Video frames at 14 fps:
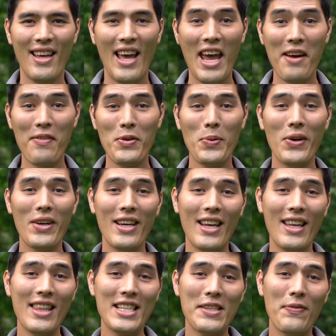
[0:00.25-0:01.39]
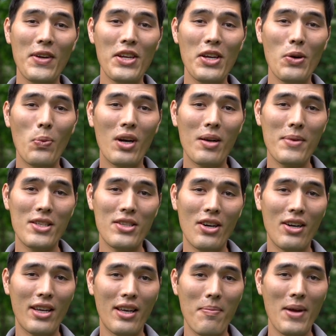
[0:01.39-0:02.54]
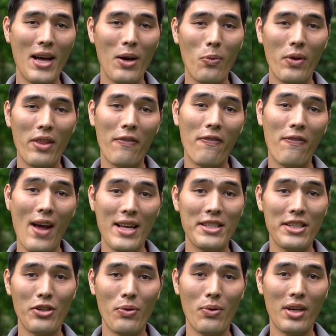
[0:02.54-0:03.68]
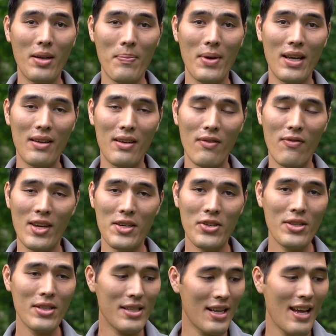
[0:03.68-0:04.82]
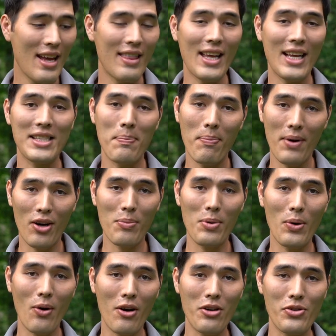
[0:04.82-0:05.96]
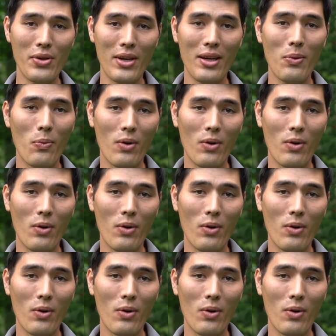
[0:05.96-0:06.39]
Hey everyone, in this video we're going to be talking about one of the fastest growing competitive divisions, and that's Barebow Archery.